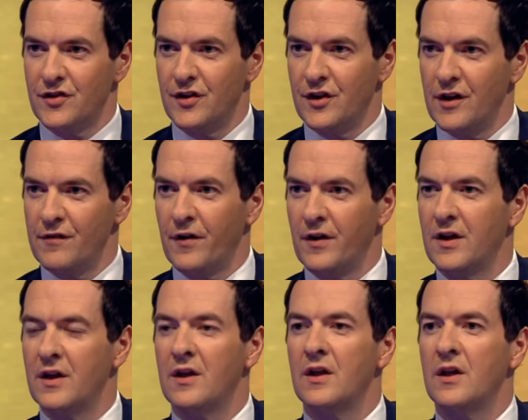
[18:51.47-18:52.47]
That you can not, come
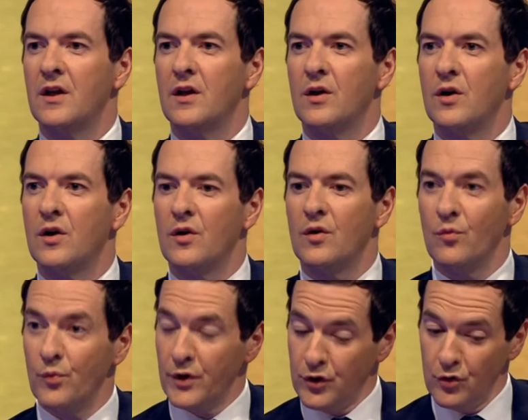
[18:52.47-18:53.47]
here without a job.
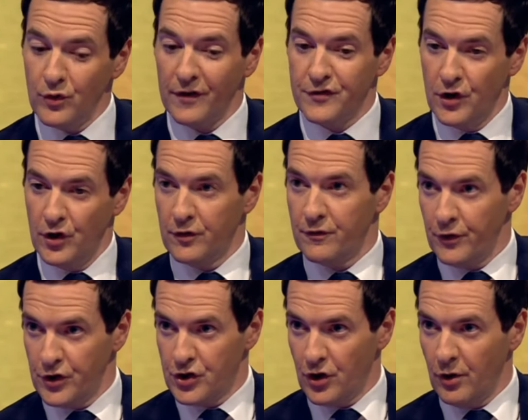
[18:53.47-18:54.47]
You have to look for
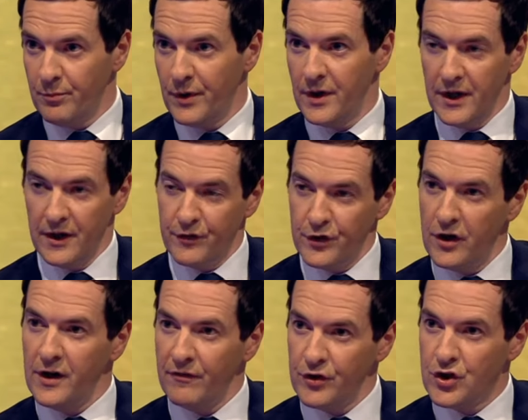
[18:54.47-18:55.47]
a job. If you don't
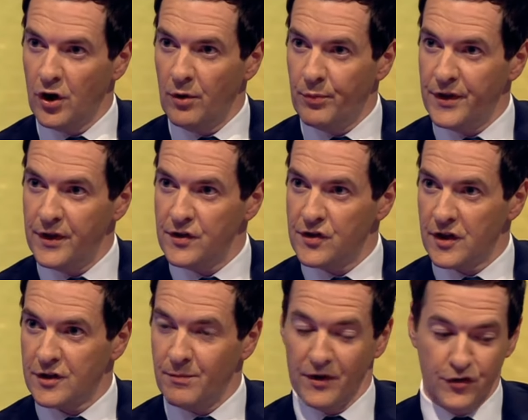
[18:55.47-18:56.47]
have a yeah. job within
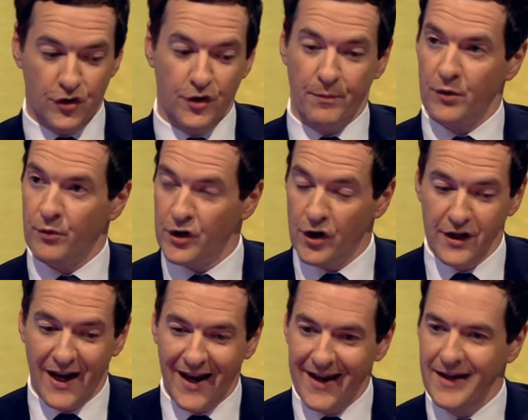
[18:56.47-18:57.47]
six months, you do, by the way, you don't
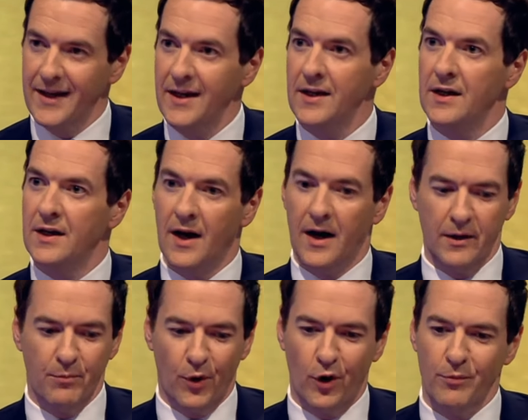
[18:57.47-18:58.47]
get any
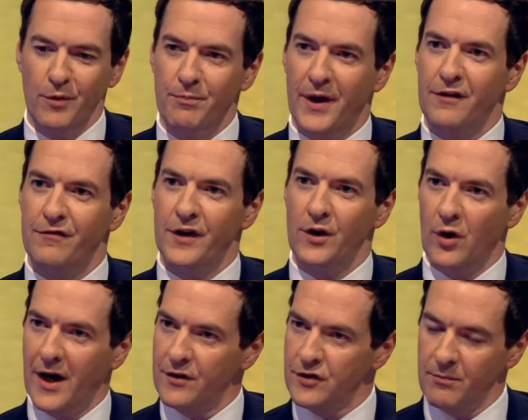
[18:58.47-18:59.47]
unemployment benefit or
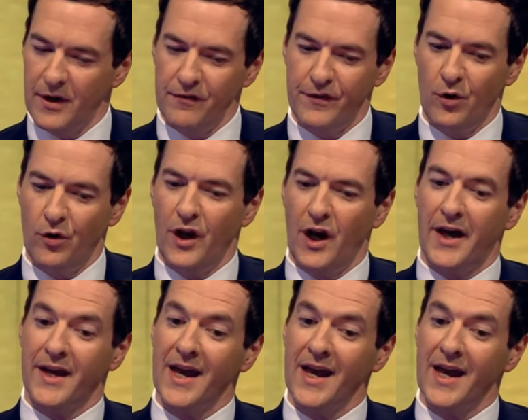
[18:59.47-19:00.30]
housing benefit well, or the well, like.